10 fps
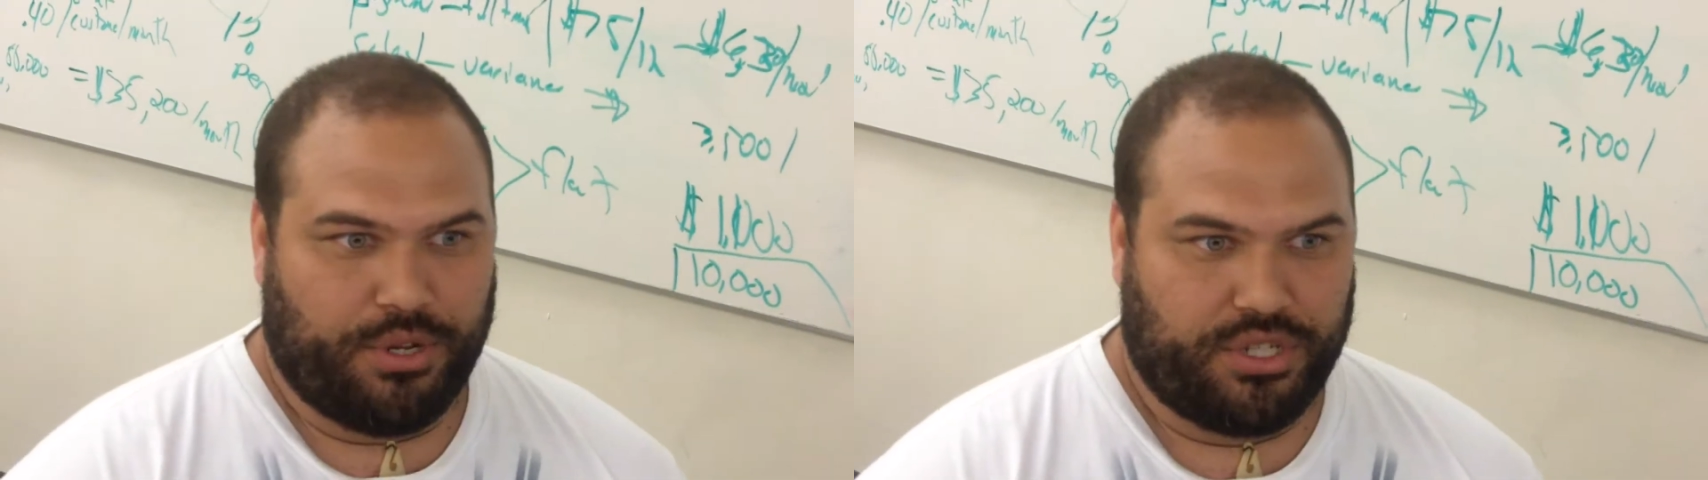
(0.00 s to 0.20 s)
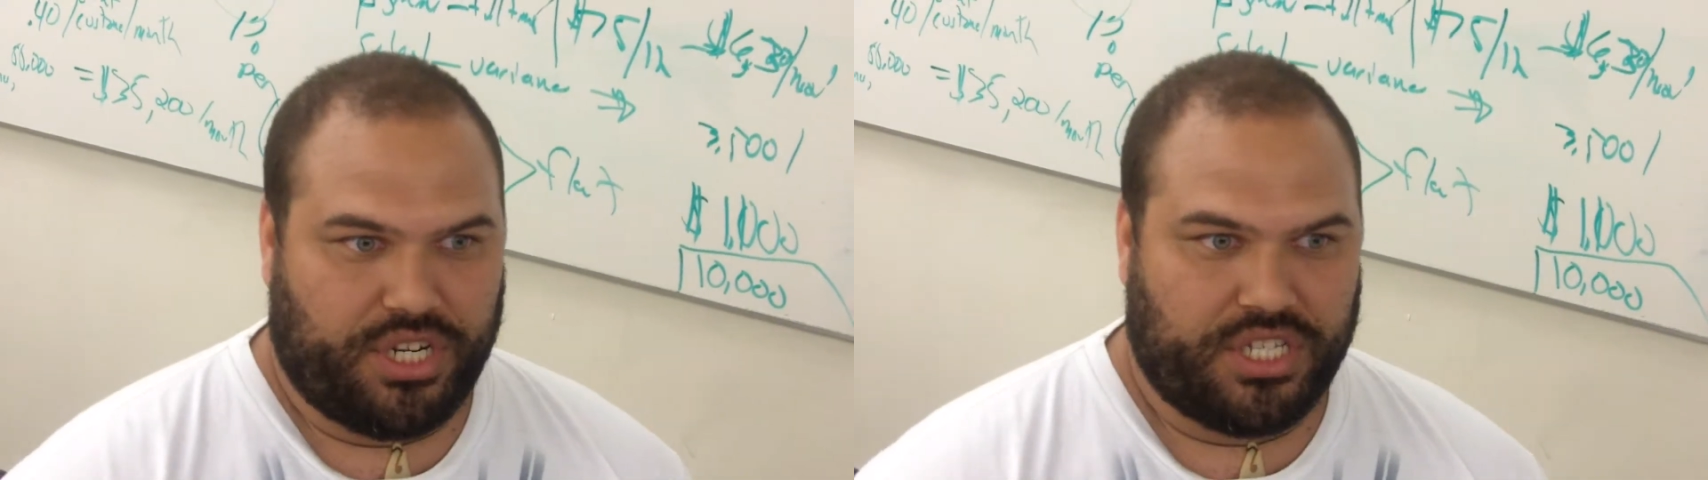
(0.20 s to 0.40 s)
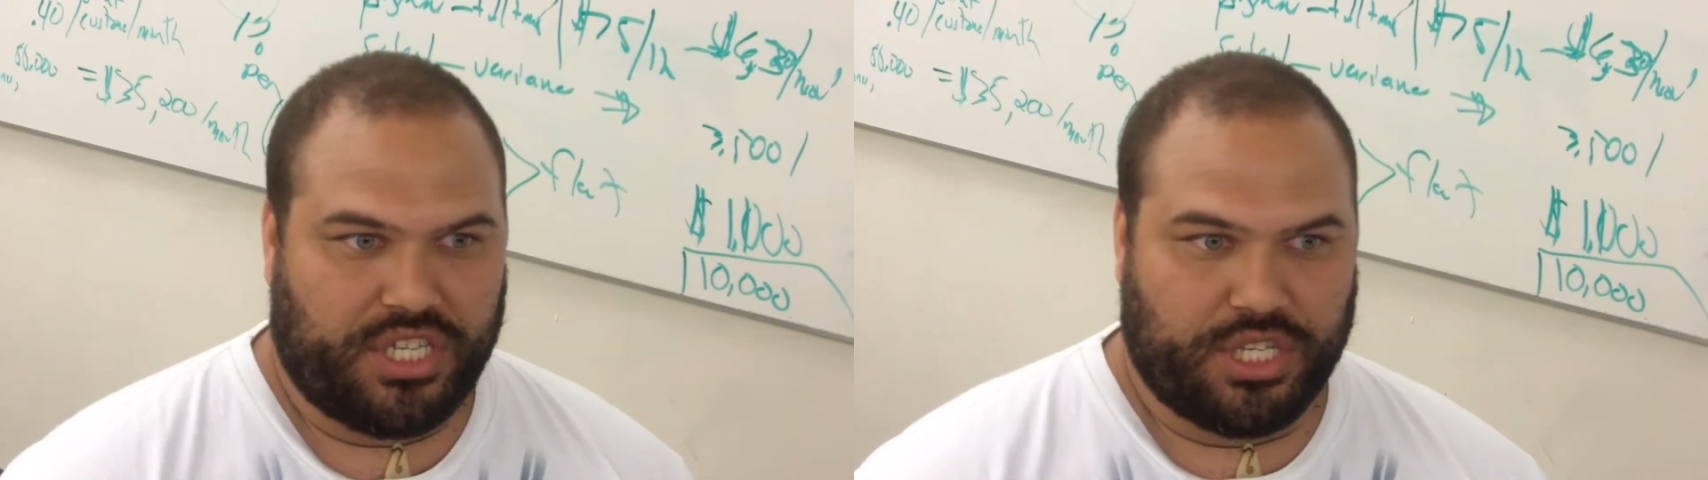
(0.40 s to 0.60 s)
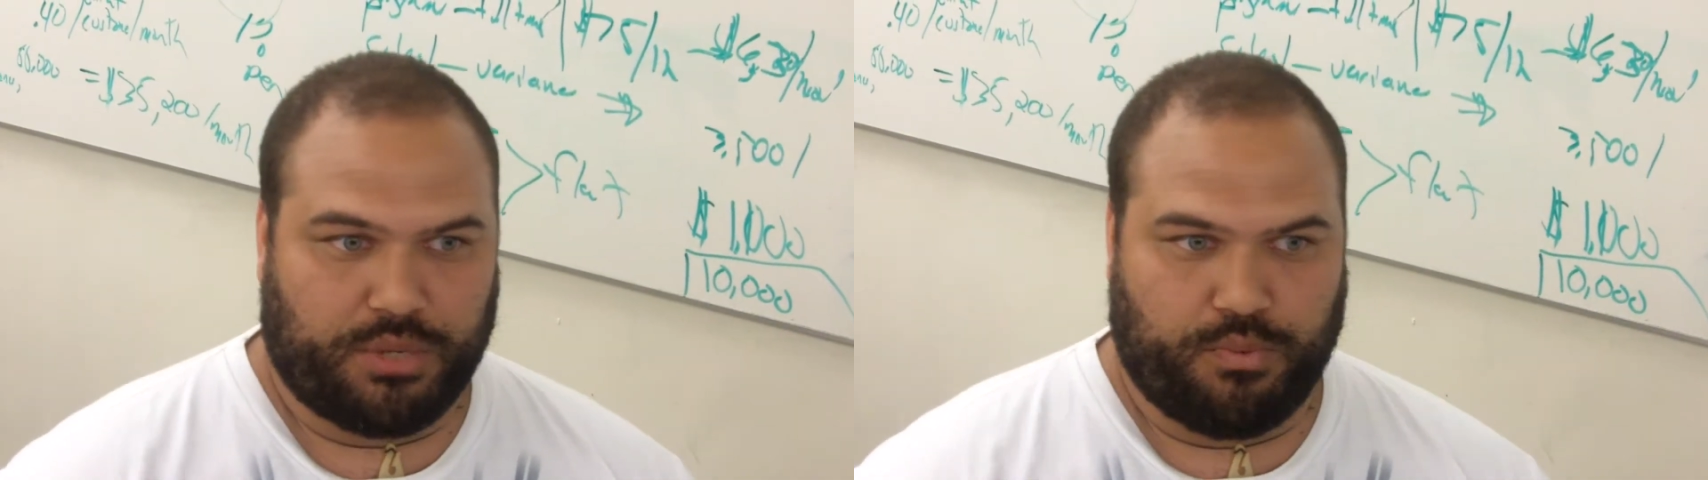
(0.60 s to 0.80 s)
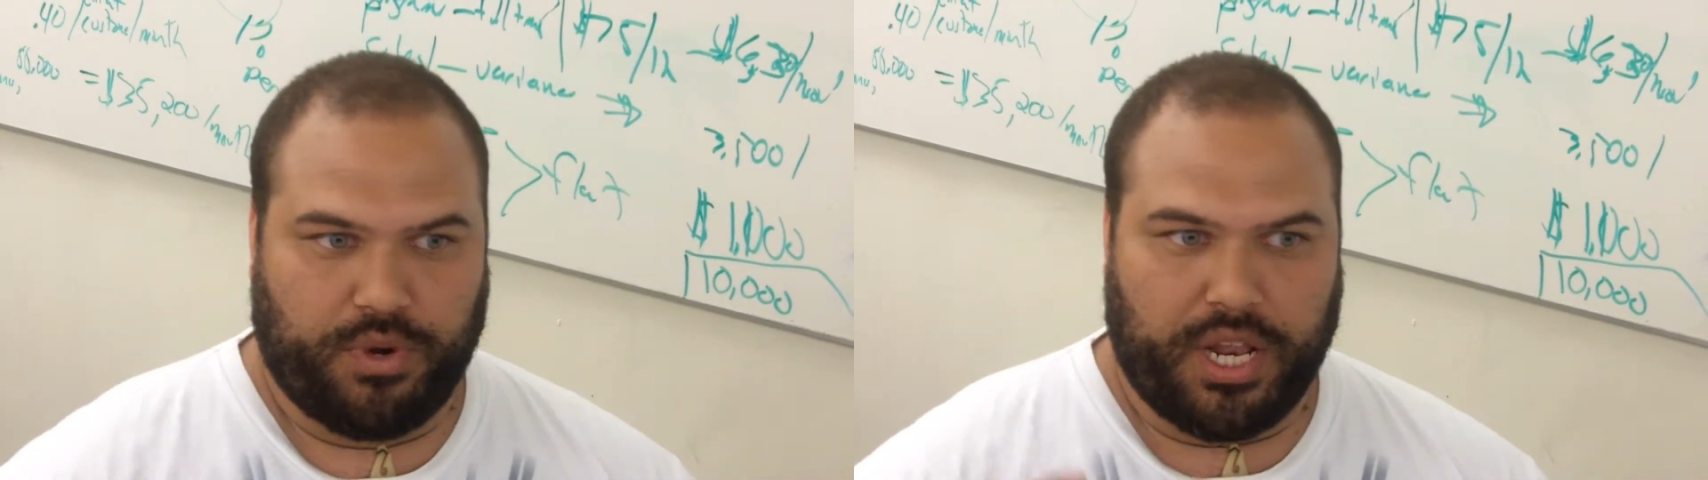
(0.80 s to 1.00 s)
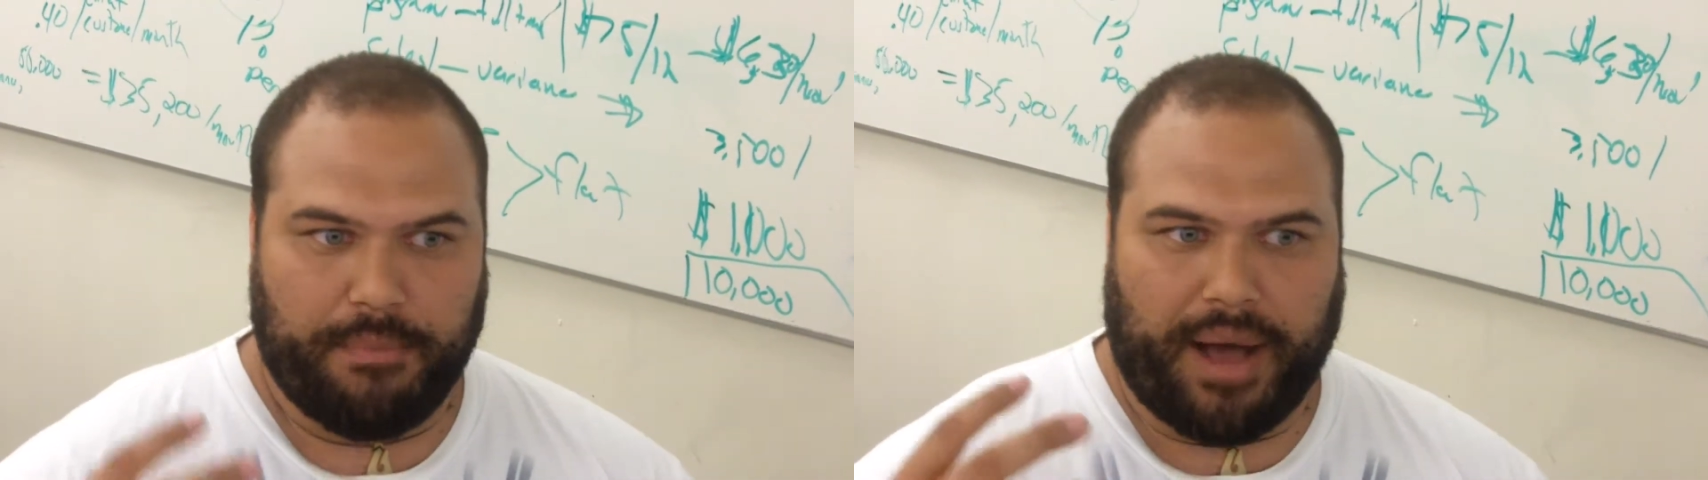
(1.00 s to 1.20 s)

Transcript: There's just this really